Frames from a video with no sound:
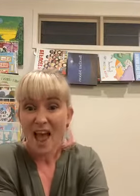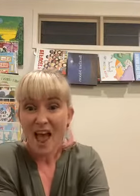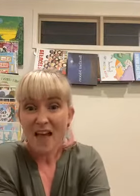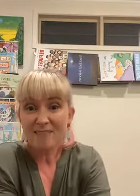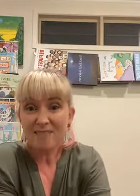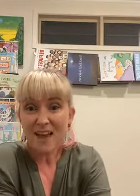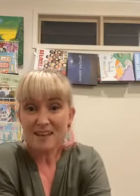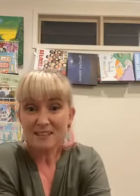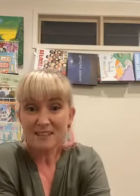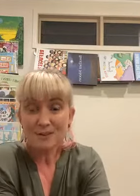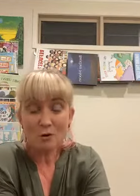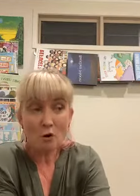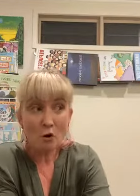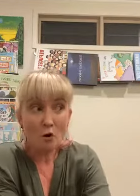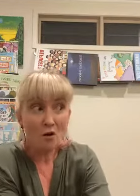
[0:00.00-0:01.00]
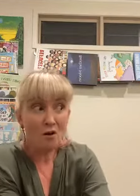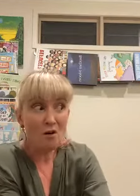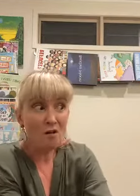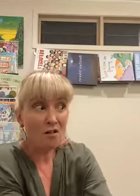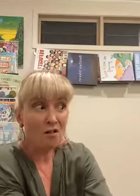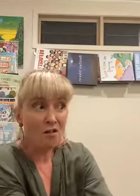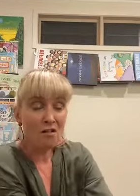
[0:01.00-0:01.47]
And that's
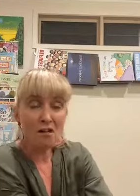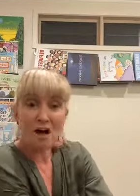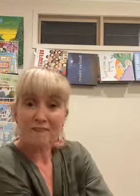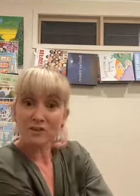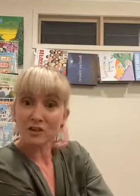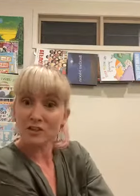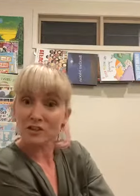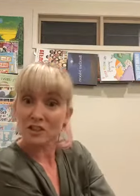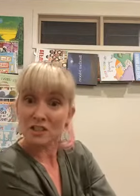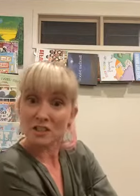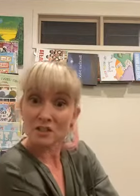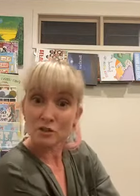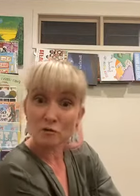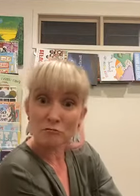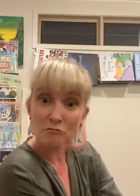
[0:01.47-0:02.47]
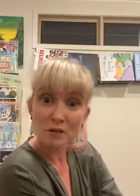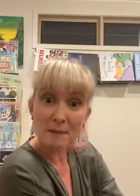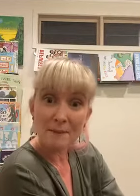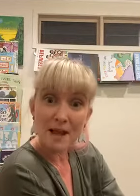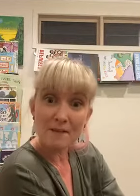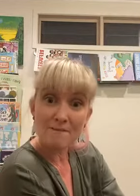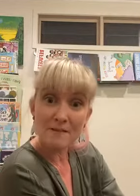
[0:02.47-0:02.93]
all I've got to talk
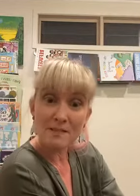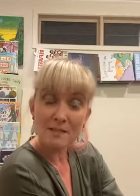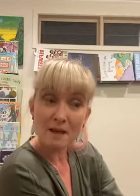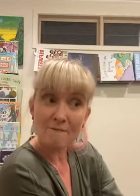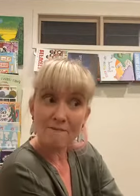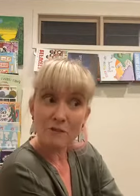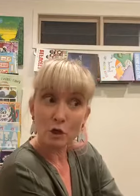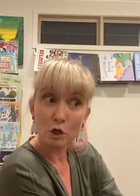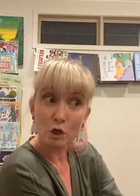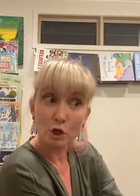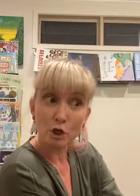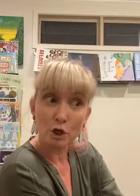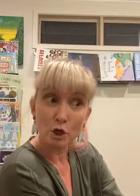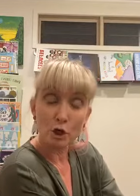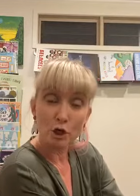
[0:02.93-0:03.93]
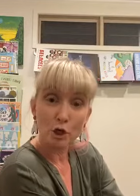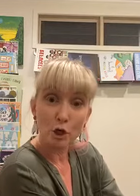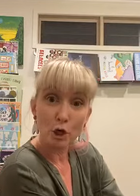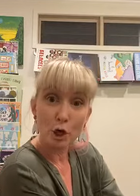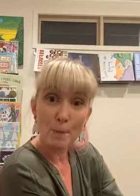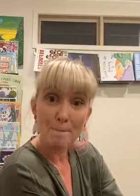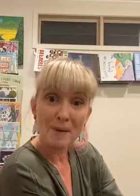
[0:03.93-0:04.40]
about this
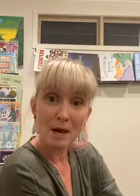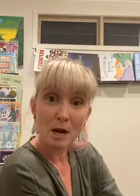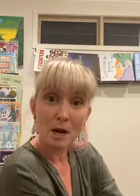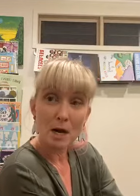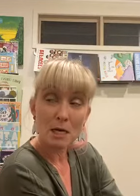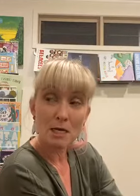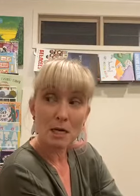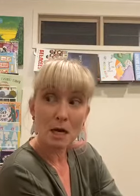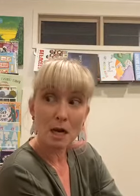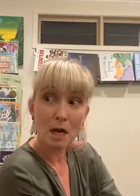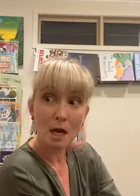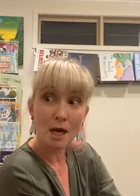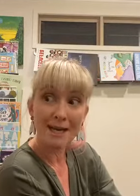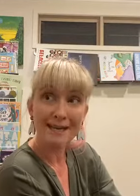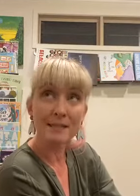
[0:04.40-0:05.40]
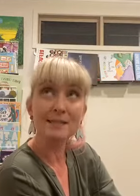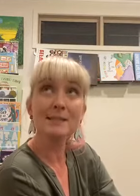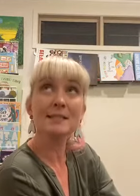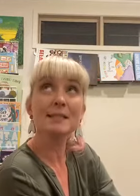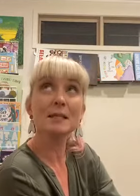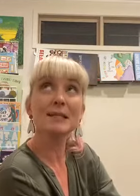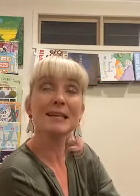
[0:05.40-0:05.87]
afternoon. But I can
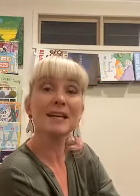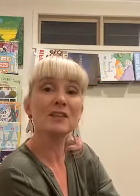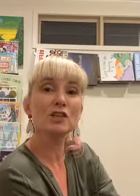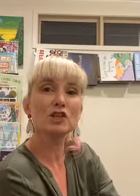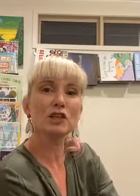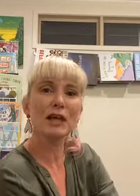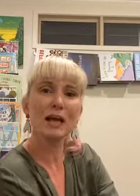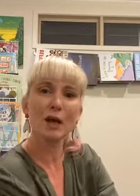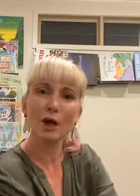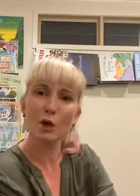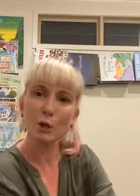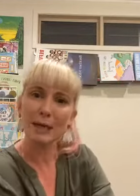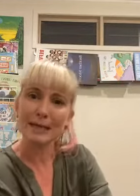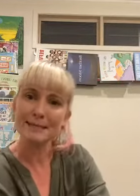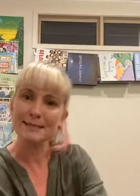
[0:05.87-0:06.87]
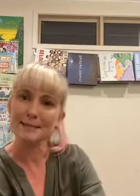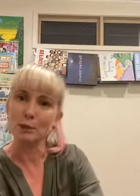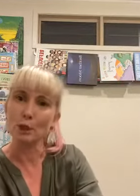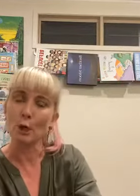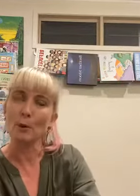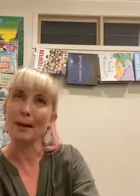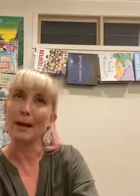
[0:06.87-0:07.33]
still hear the cello lesson
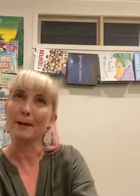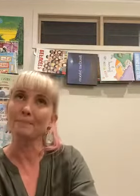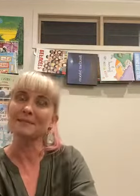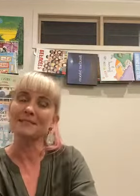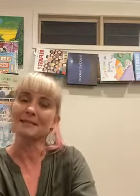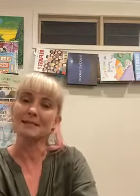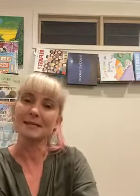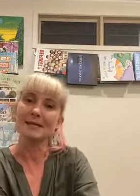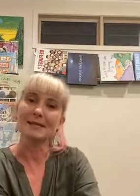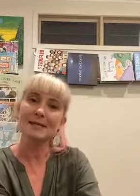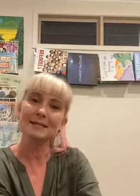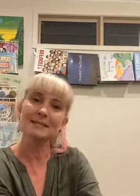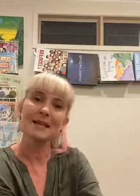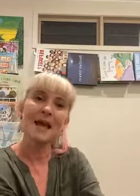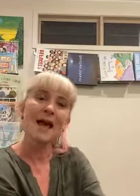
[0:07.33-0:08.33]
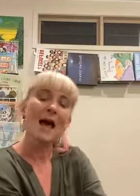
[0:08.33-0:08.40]
going upstairs.